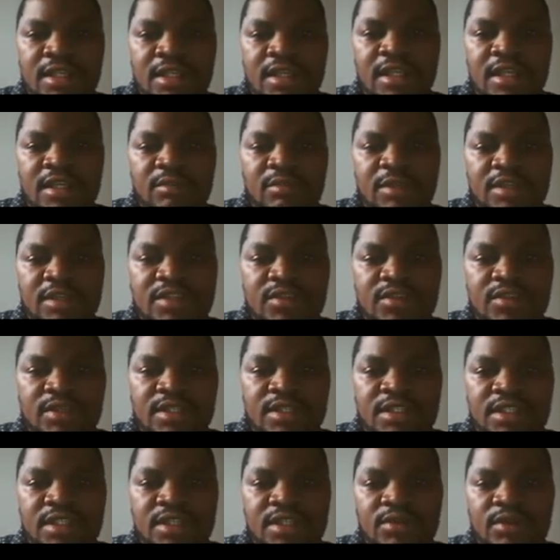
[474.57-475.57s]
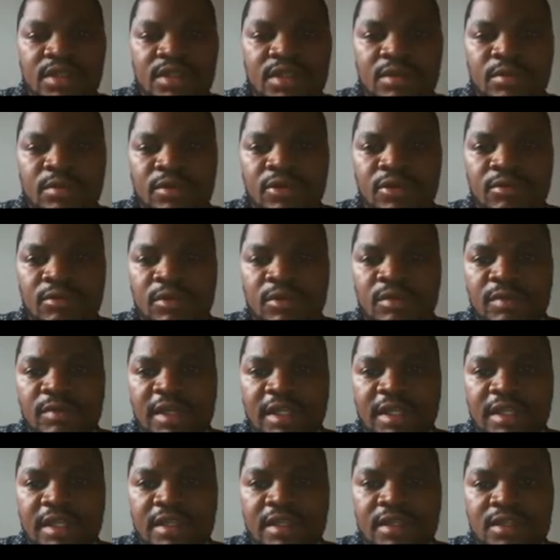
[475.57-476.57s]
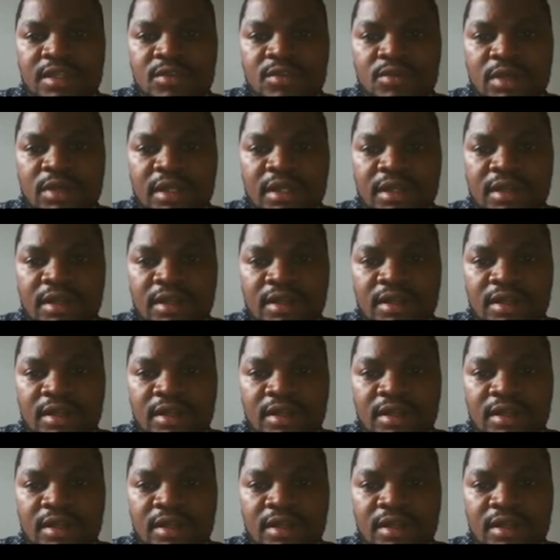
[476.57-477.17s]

It means you are dealing with a problem like this one.